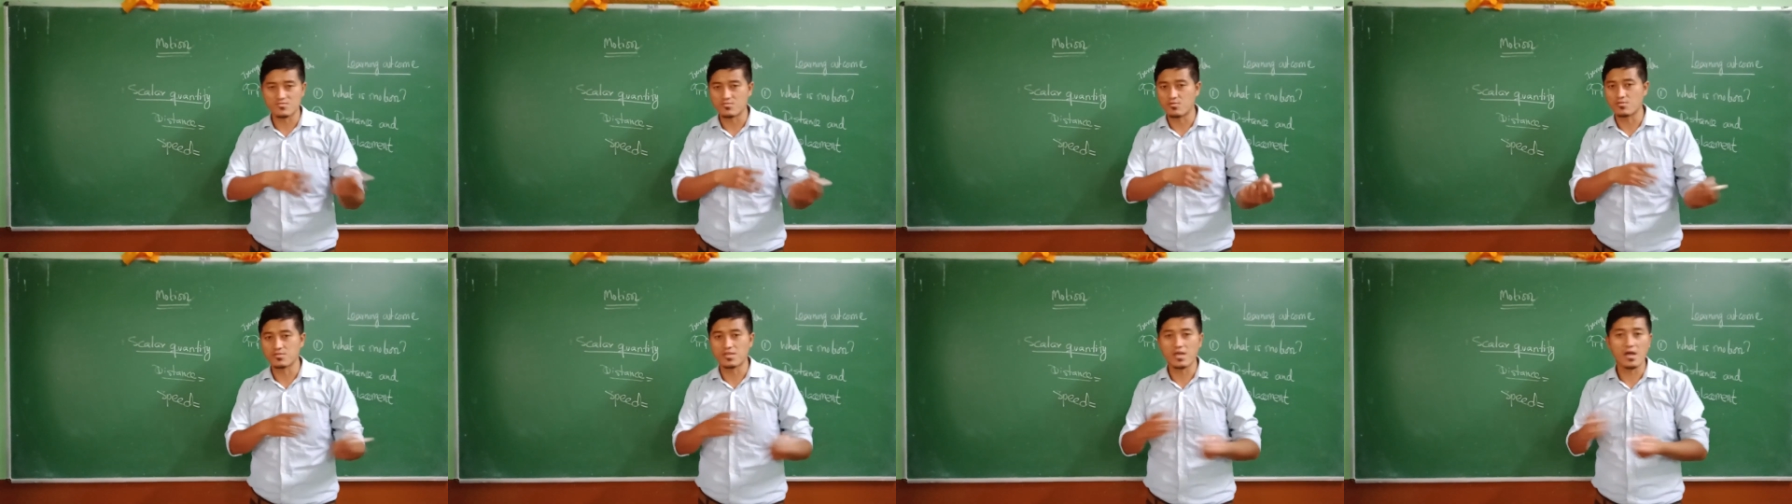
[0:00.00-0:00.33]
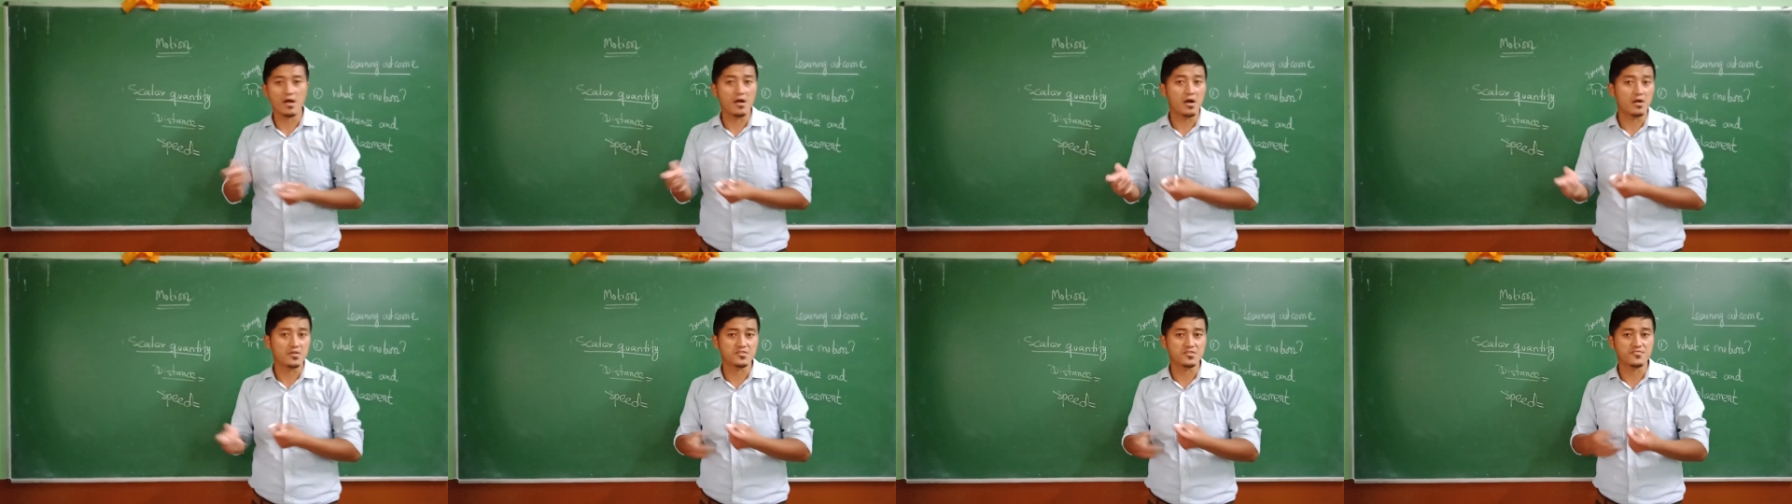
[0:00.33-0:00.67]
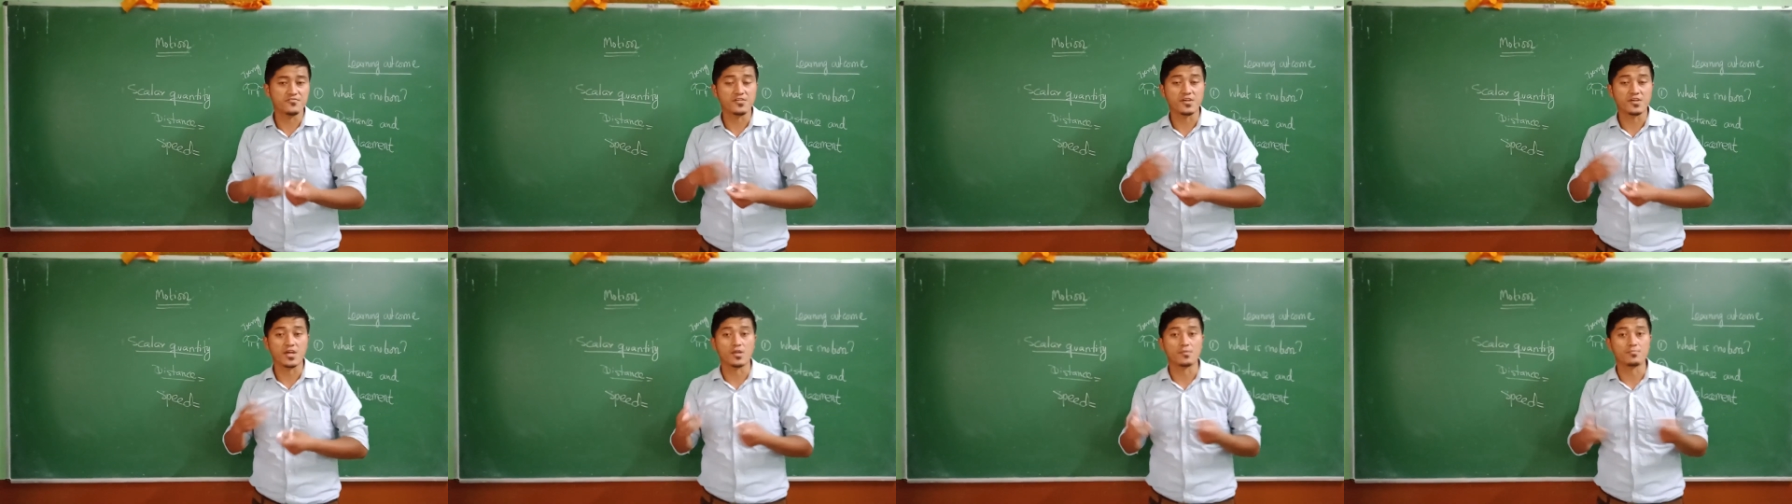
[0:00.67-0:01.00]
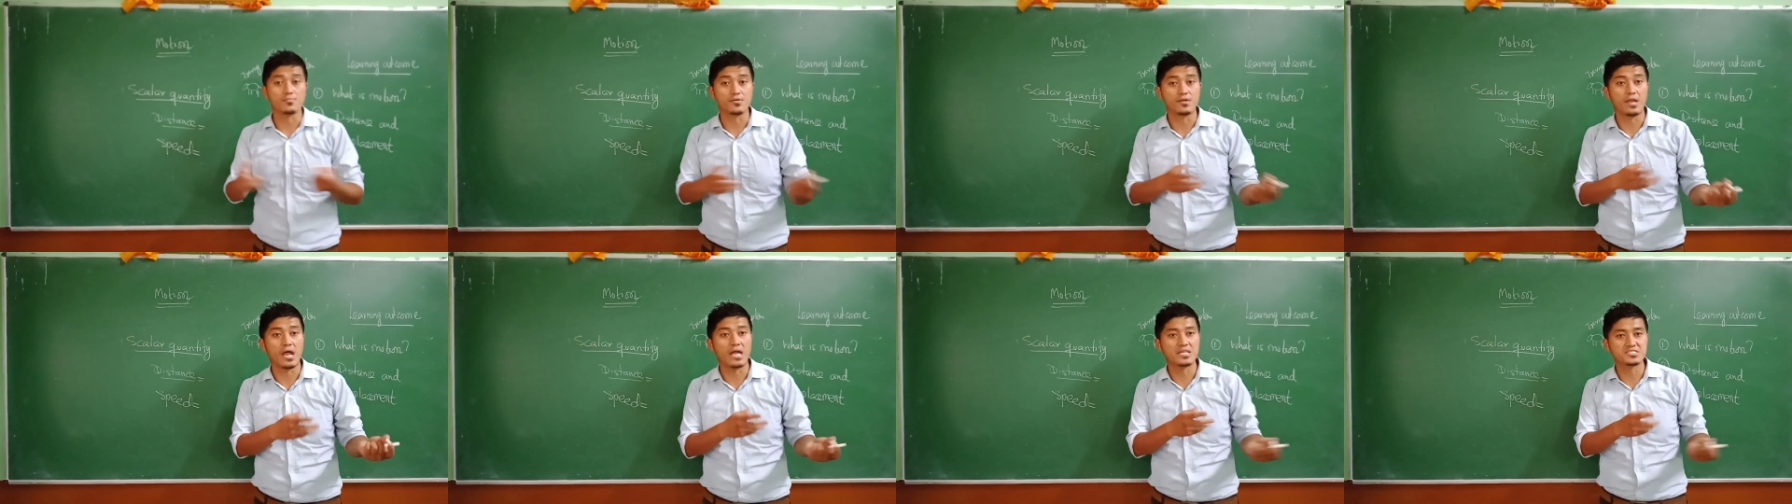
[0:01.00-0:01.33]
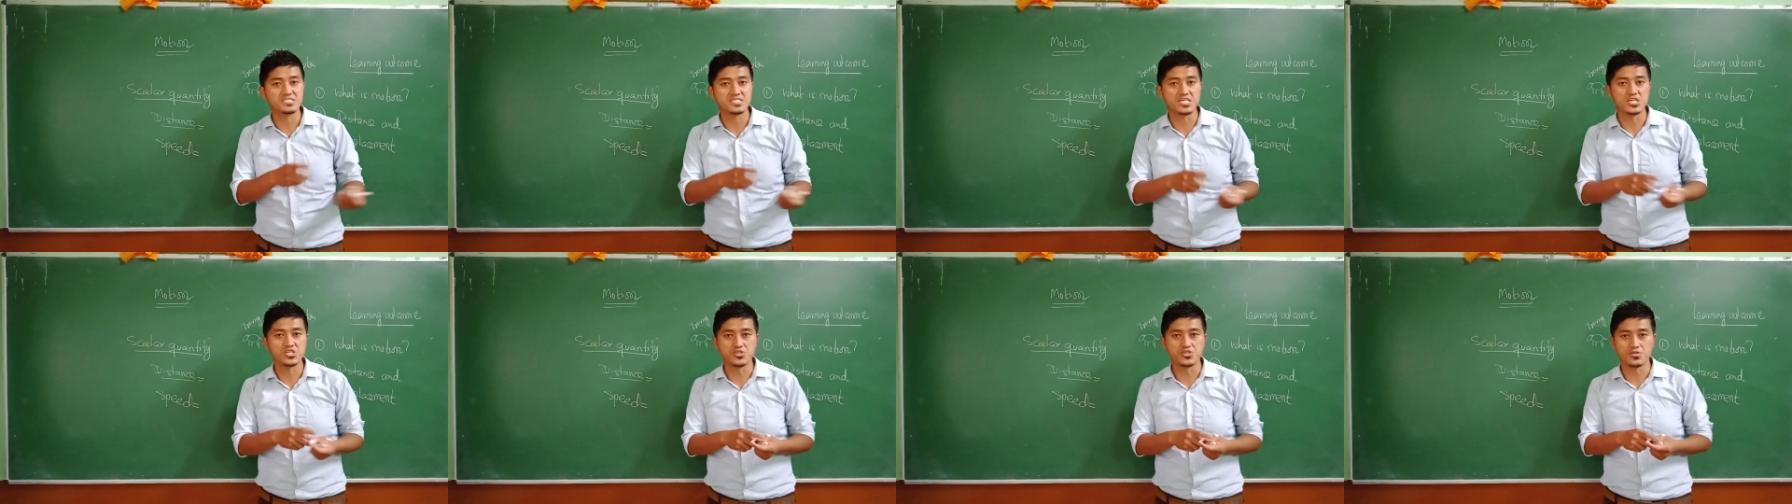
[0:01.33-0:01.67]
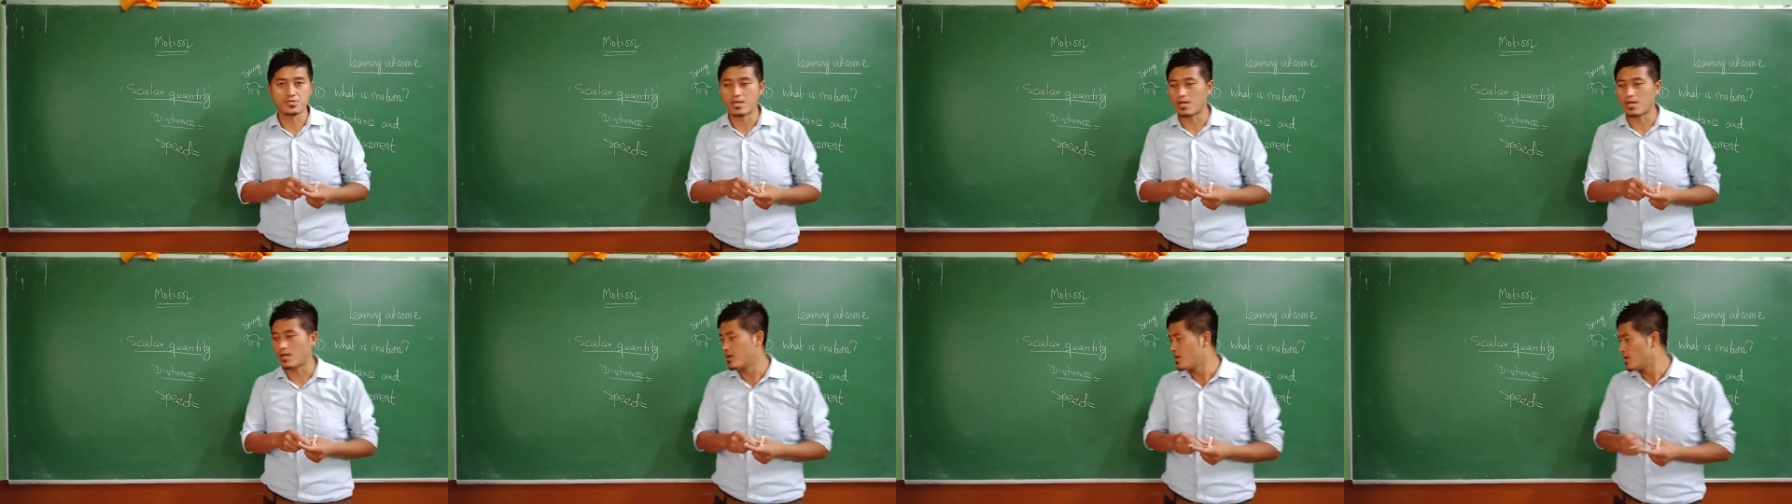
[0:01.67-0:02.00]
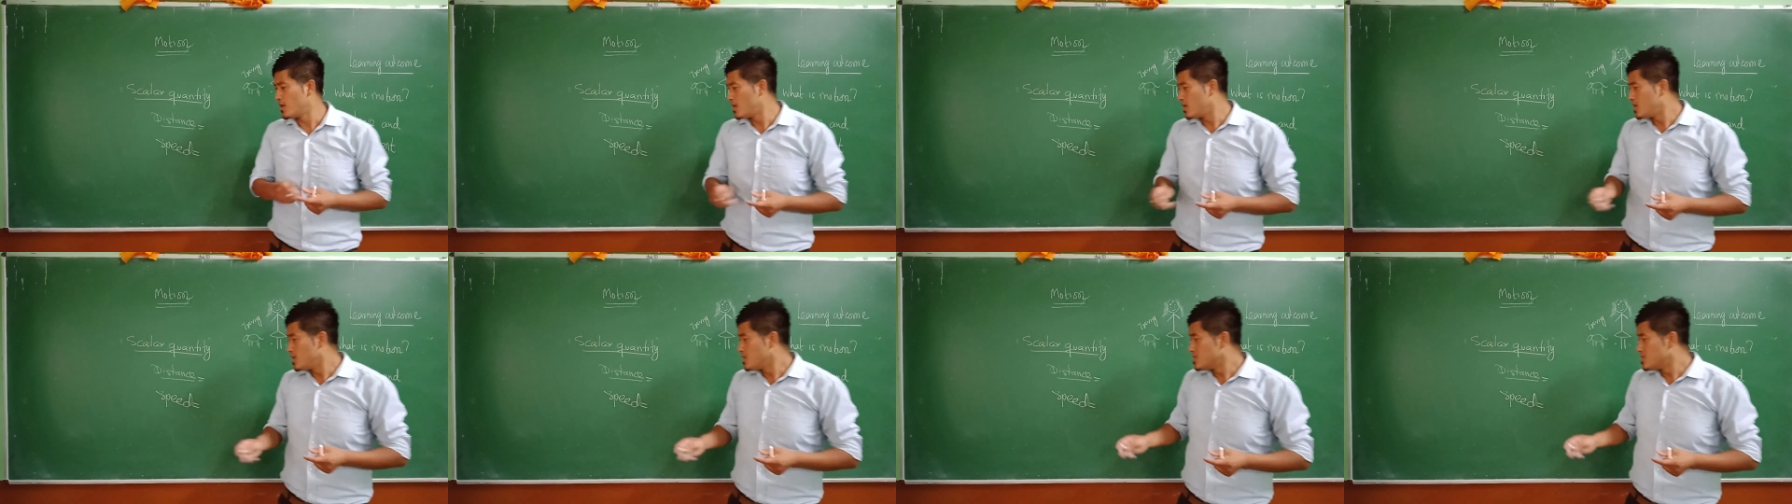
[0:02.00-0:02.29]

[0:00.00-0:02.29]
though there are different kind of pronunciation there.